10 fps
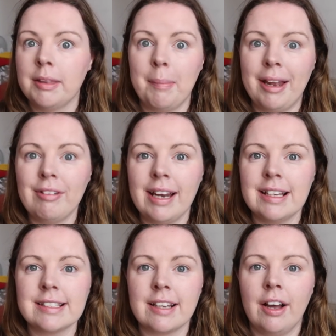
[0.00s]
the bed rail
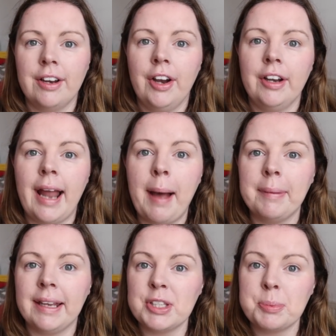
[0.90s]
is gone. Her
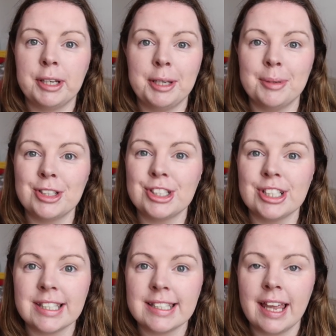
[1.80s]
napping is pretty much
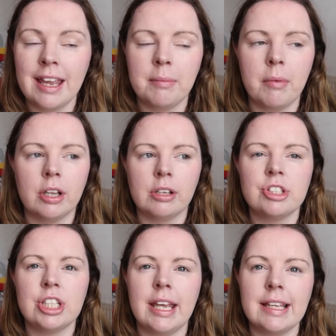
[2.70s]
the same, although
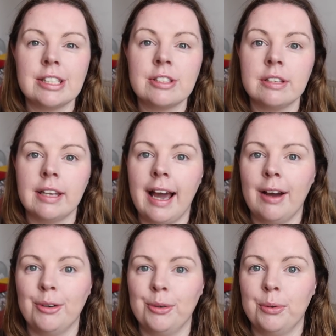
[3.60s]
she is
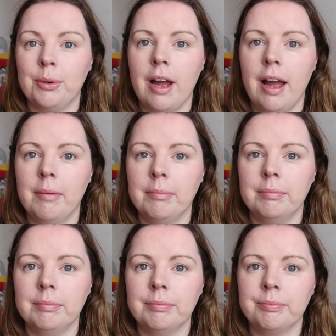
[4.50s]
now
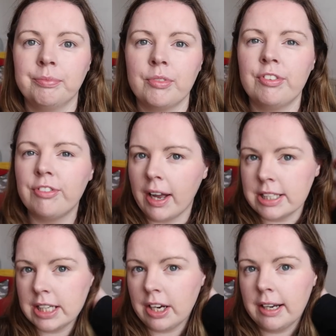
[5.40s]

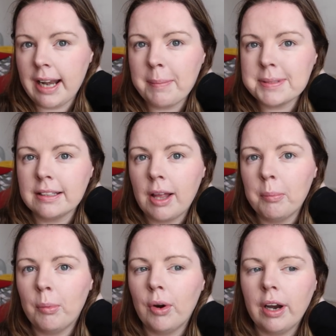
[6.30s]
fighting her naps a
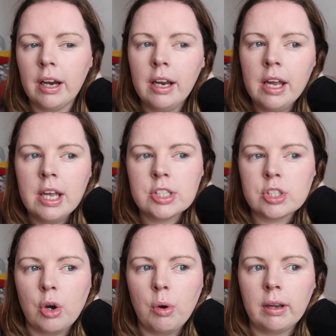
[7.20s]
lot more.
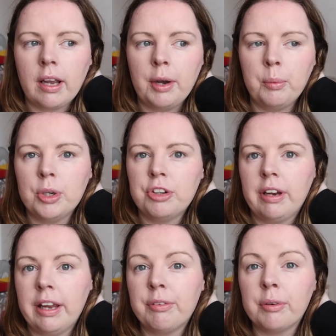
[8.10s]
So I'm kind of
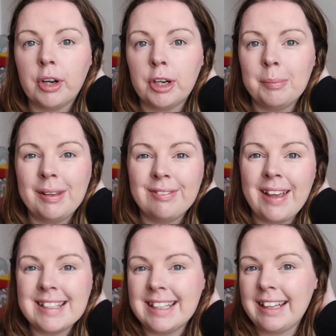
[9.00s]
wondering if we're going to be
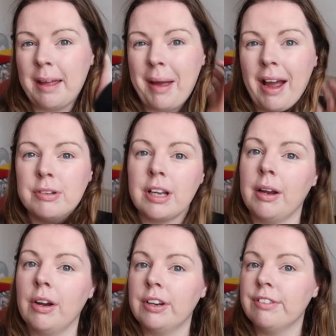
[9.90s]
phasing them out.
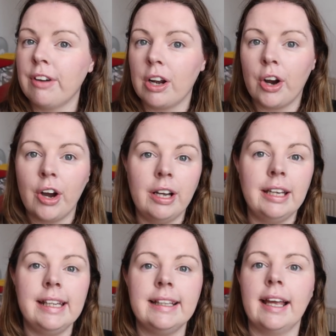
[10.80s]
I'm going to follow her
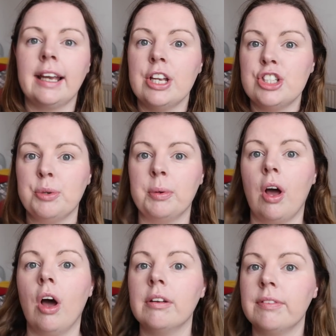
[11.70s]
lead like I do with
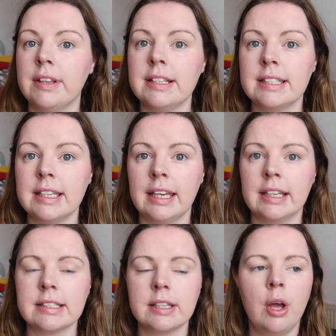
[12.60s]
all of these
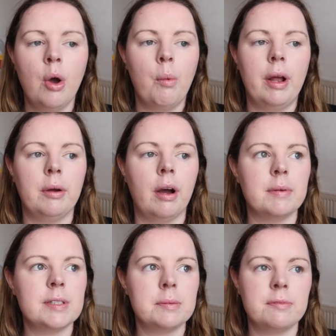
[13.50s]
things. When I
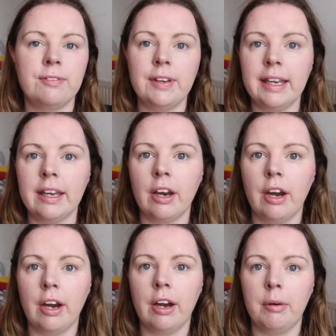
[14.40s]
was feeding
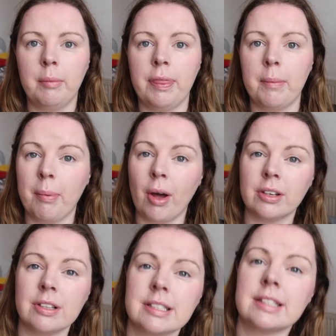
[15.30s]
her with the
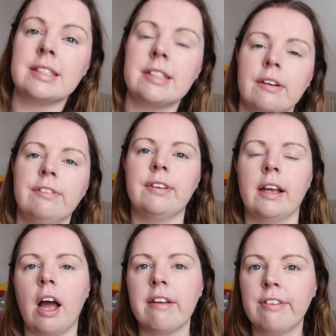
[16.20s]
bottles and stuff,
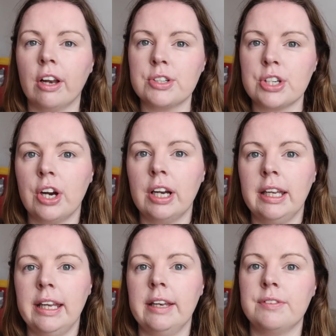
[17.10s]
like I followed her
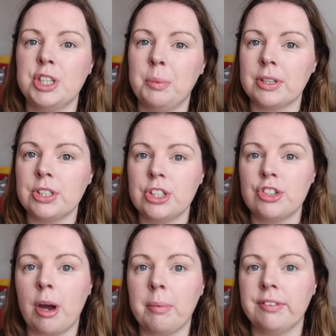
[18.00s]
lead. If she wanted to
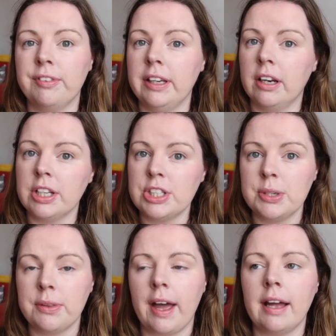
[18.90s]
drop a feed, I'd
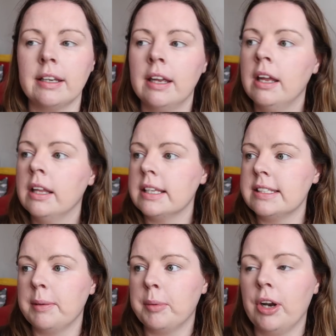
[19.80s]
do that. The
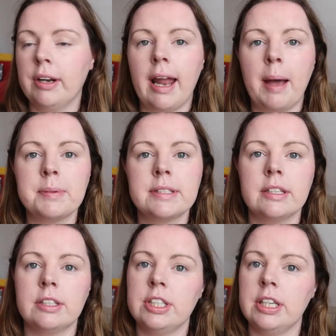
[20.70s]
same with her naps.
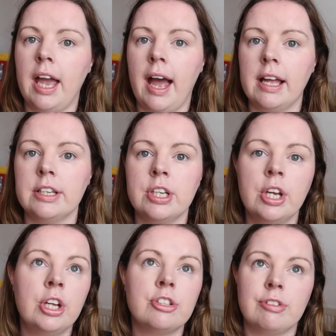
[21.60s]
She had
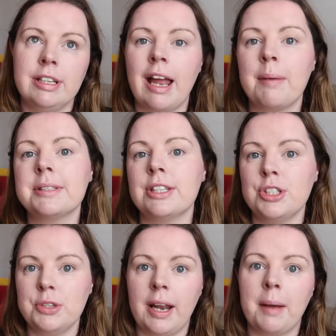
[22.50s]
3 naps, then
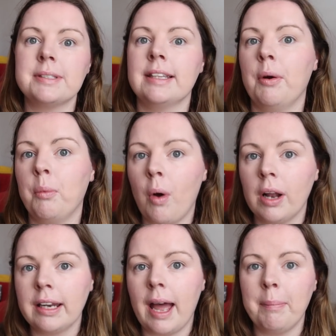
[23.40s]
2 naps, now
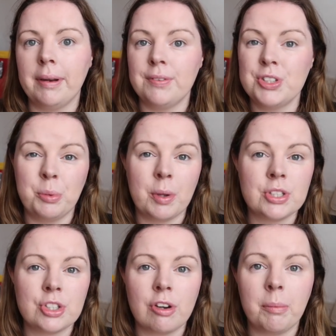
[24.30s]
1 nap. And if she
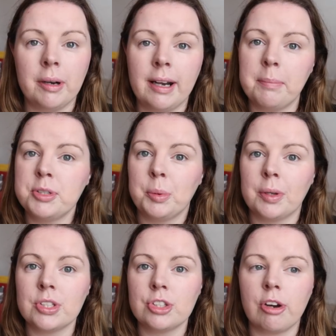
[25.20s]
wants to drop her nap, she
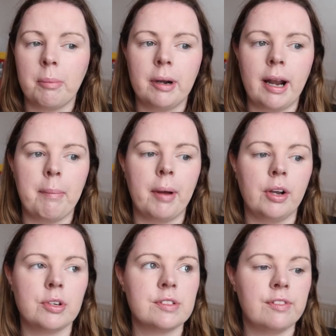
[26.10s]
wants to drop her nap.
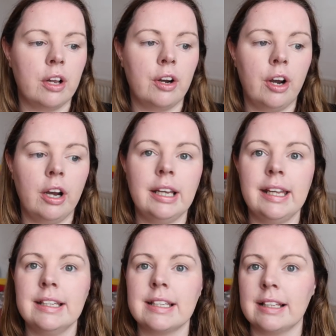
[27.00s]
I'm going to follow her
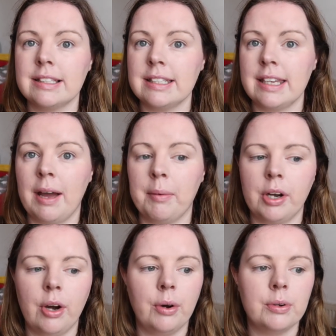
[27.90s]
lead and see how
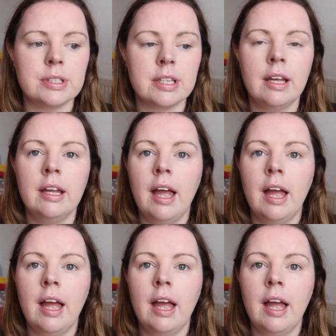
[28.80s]
it goes.